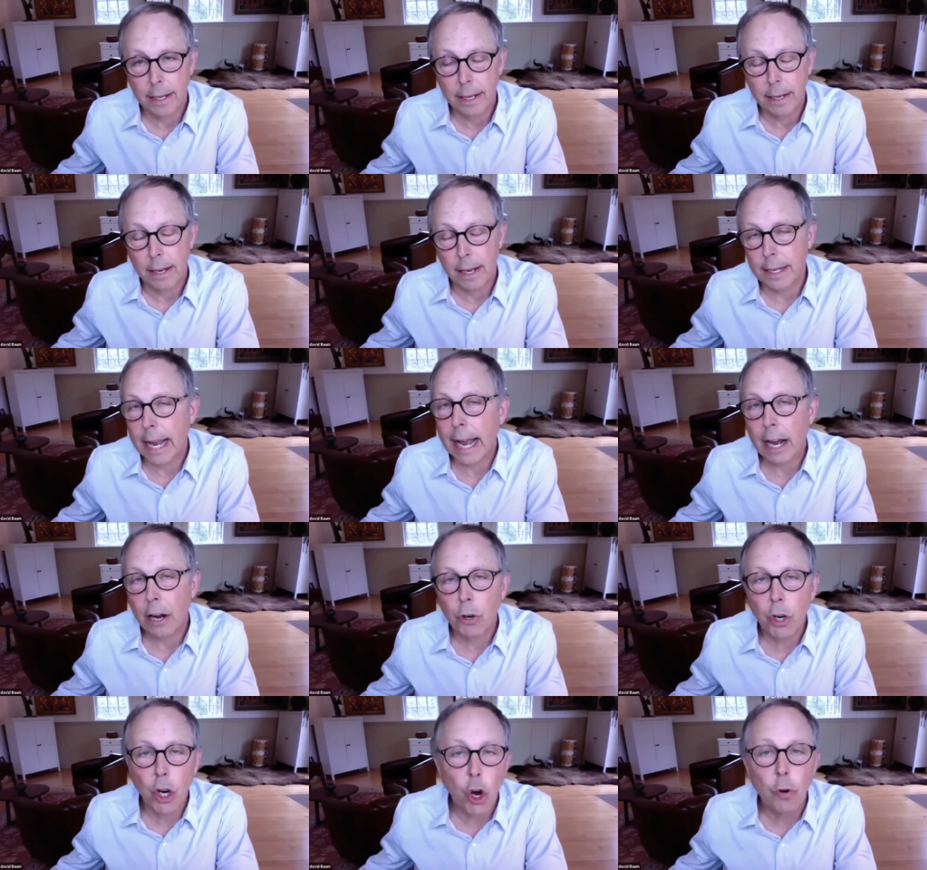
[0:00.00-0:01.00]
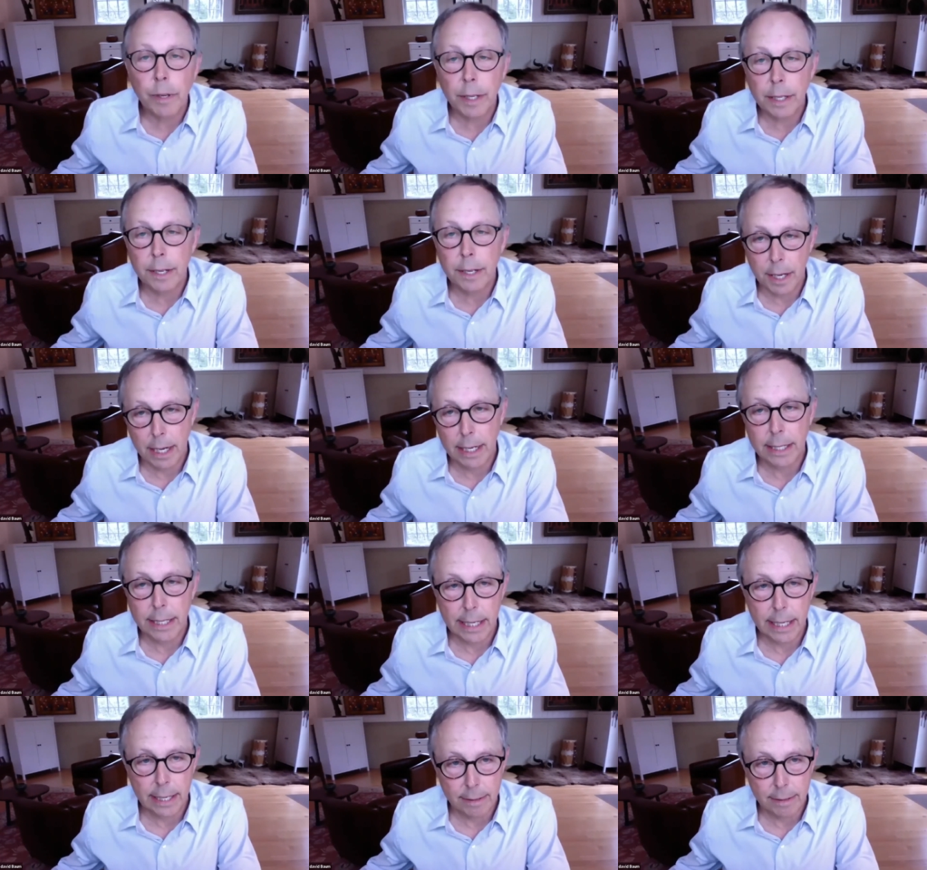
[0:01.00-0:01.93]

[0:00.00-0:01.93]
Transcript: And now COVID-19.